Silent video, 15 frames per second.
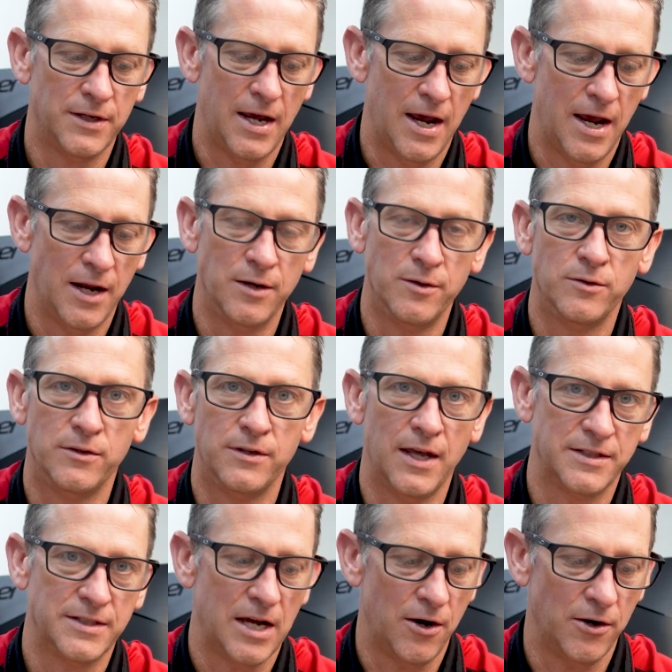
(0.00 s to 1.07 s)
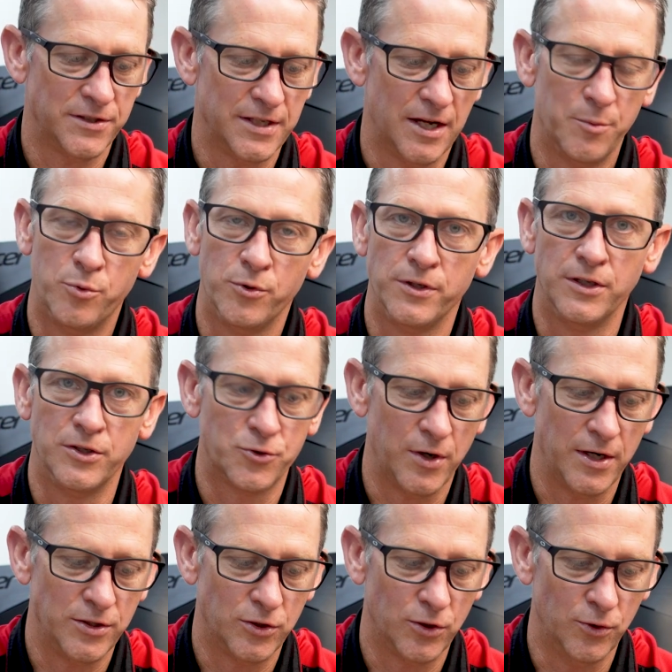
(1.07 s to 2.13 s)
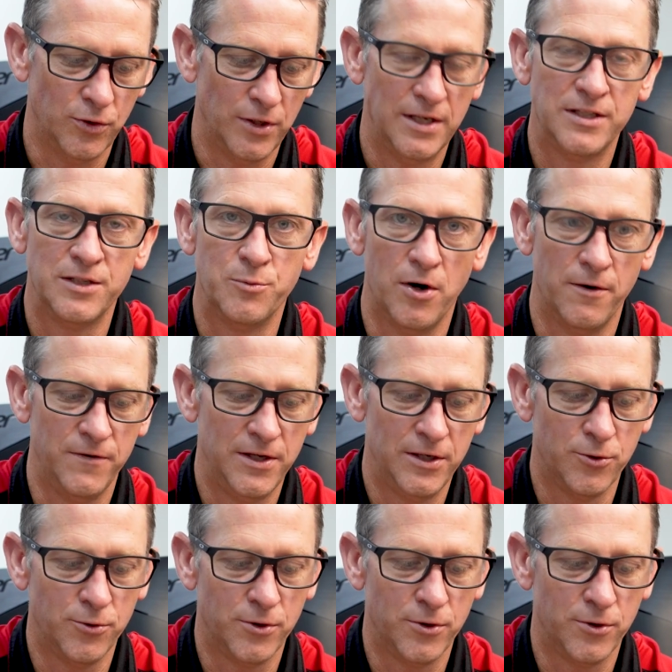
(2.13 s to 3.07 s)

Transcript: and that's how I started putting the Tread 2 into my vehicle,